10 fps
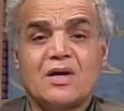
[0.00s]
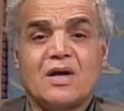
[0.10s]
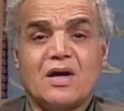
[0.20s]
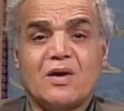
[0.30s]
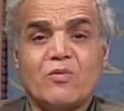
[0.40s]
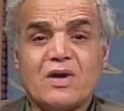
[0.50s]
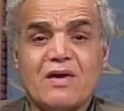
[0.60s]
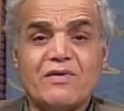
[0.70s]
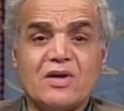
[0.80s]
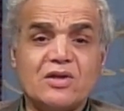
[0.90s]
Uh, we
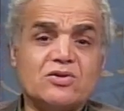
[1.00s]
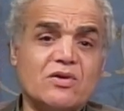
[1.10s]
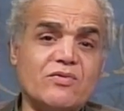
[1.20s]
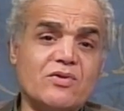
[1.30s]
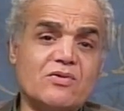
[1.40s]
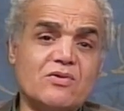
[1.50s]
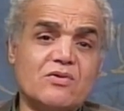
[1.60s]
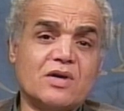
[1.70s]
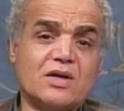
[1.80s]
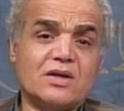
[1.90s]
have an interview
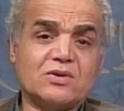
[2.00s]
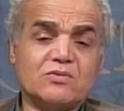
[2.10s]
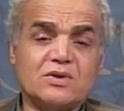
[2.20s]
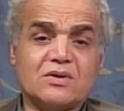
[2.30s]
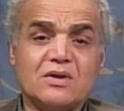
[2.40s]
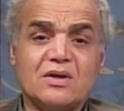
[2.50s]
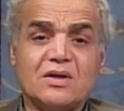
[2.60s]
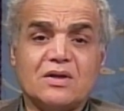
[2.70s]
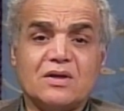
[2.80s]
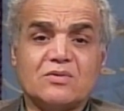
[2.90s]
that we
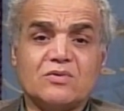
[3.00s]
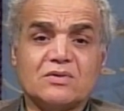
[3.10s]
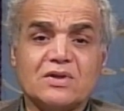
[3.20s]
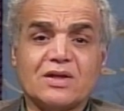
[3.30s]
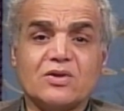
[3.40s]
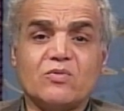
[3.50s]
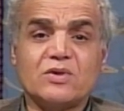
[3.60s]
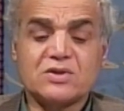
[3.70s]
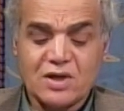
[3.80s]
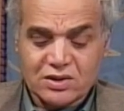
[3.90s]
uh, that we conducted
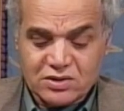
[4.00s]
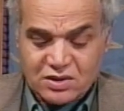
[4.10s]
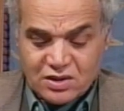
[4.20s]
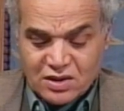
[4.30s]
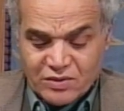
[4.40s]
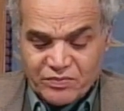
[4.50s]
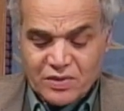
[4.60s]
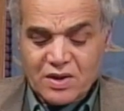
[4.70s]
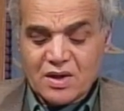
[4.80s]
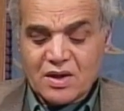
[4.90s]
with Dr. Uh,
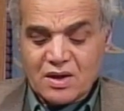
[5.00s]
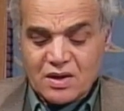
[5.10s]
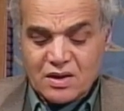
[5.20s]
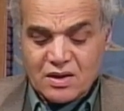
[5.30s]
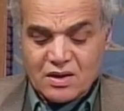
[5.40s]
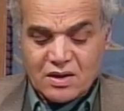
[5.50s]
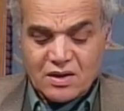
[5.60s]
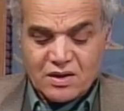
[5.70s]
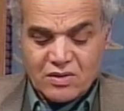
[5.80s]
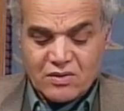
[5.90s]
uh,
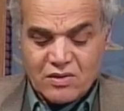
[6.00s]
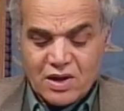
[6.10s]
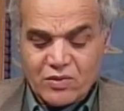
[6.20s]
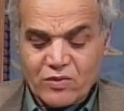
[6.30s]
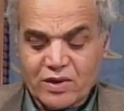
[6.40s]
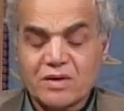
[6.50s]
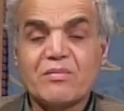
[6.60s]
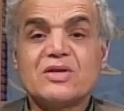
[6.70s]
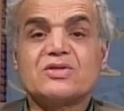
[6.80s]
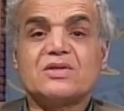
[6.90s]
you know Anouar
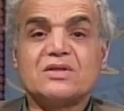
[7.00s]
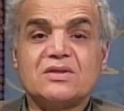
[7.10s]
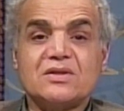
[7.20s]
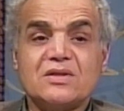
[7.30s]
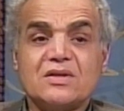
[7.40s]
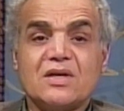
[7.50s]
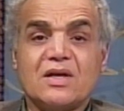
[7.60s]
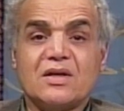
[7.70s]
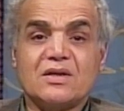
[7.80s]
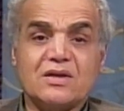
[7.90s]
Majidi,
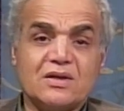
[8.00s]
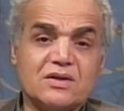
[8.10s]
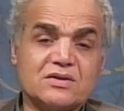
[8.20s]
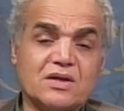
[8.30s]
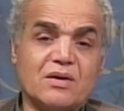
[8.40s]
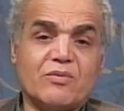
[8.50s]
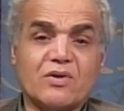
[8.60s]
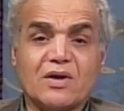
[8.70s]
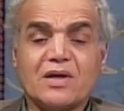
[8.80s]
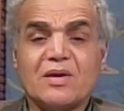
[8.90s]
and he is a
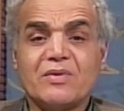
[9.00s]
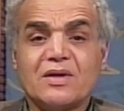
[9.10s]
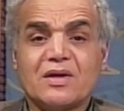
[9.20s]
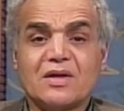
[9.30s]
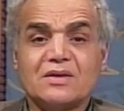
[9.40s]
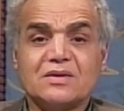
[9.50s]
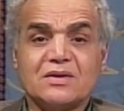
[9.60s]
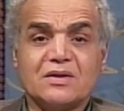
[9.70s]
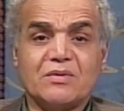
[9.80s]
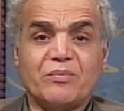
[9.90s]
Moroccan American
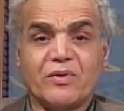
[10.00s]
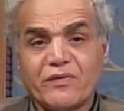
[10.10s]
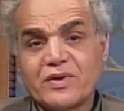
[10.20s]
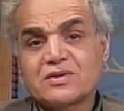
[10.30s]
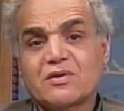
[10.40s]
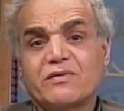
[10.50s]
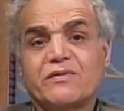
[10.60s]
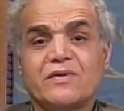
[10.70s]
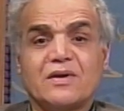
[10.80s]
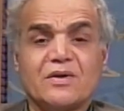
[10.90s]
uh, professor
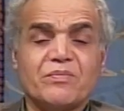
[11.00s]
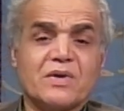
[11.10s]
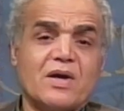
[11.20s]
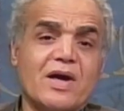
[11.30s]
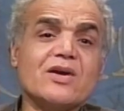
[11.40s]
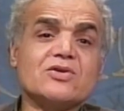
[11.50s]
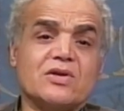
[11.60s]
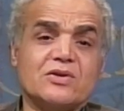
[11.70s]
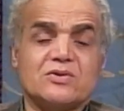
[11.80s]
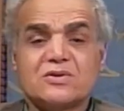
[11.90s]
of English
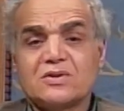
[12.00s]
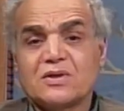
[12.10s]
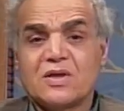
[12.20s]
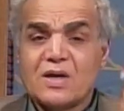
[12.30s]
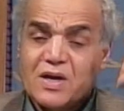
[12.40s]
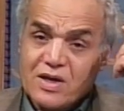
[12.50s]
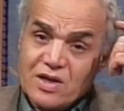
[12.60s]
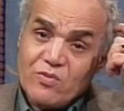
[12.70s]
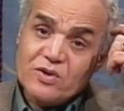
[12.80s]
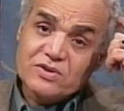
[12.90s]
literature, and he
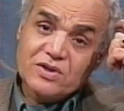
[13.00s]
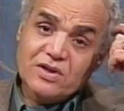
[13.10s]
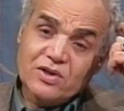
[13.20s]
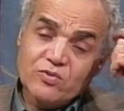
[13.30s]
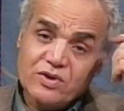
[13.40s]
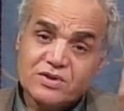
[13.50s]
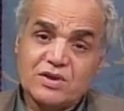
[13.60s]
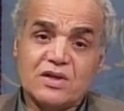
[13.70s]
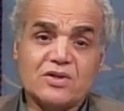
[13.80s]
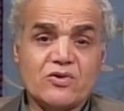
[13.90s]
was here in the Twin
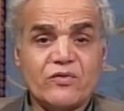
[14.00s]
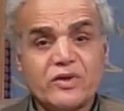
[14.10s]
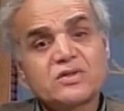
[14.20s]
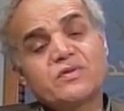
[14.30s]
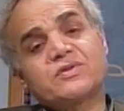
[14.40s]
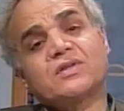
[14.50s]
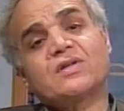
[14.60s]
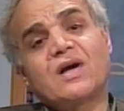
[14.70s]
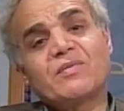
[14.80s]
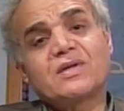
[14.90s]
City at the University of St.
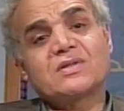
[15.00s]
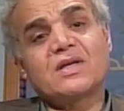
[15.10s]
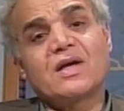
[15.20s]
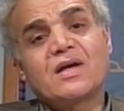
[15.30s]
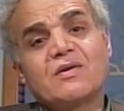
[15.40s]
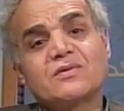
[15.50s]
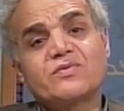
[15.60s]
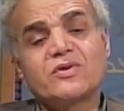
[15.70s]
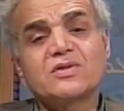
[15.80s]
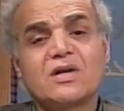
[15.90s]
Thomas, and I, I was
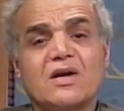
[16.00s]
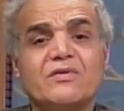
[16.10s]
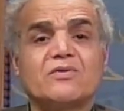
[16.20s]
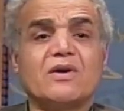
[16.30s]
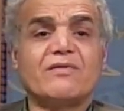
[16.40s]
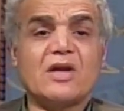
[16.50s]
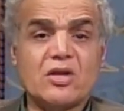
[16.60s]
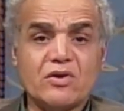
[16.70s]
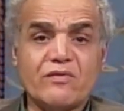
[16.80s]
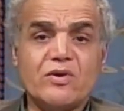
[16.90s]
fortunate enough to have an
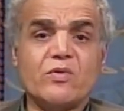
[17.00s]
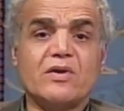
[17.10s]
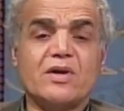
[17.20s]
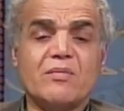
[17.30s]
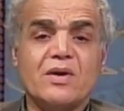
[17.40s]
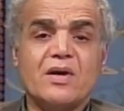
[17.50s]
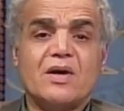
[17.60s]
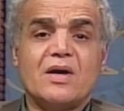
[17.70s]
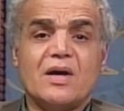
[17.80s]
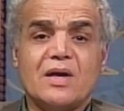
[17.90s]
interview with them,
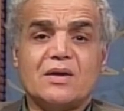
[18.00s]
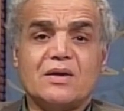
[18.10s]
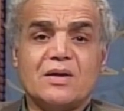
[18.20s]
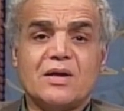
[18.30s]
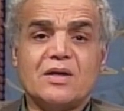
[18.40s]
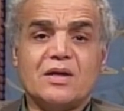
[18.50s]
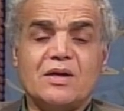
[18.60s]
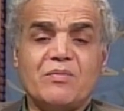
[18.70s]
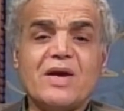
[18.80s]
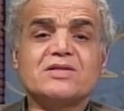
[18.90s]
and he
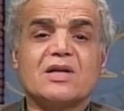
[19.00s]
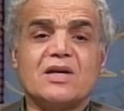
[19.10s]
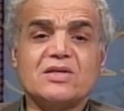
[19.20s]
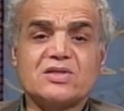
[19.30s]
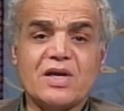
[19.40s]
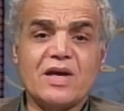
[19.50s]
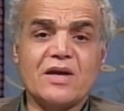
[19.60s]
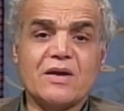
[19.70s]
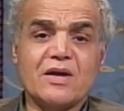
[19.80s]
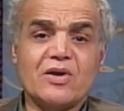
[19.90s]
he basically
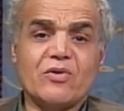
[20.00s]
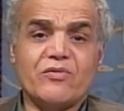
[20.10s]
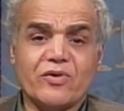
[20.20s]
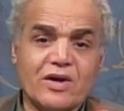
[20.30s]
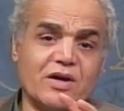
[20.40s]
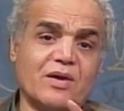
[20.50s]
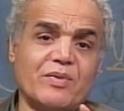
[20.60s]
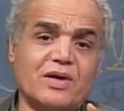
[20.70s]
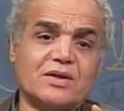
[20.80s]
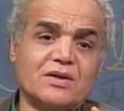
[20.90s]
saying you know forget
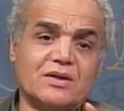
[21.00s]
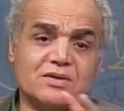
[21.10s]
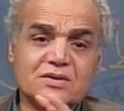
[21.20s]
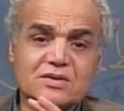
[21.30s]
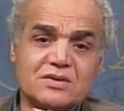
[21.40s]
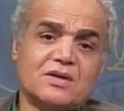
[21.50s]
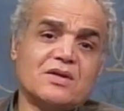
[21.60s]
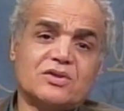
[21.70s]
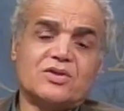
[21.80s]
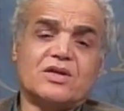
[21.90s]
about this
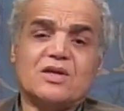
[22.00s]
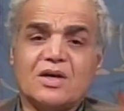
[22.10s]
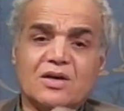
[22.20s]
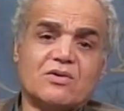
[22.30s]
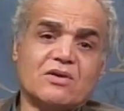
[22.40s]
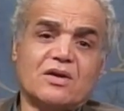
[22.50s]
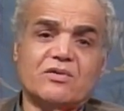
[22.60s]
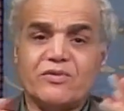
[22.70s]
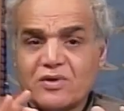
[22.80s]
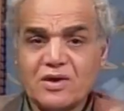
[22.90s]
Sharia and Quran,
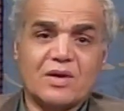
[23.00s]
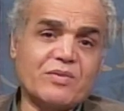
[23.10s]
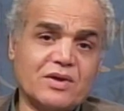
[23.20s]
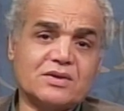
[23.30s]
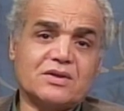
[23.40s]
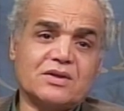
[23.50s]
forget about.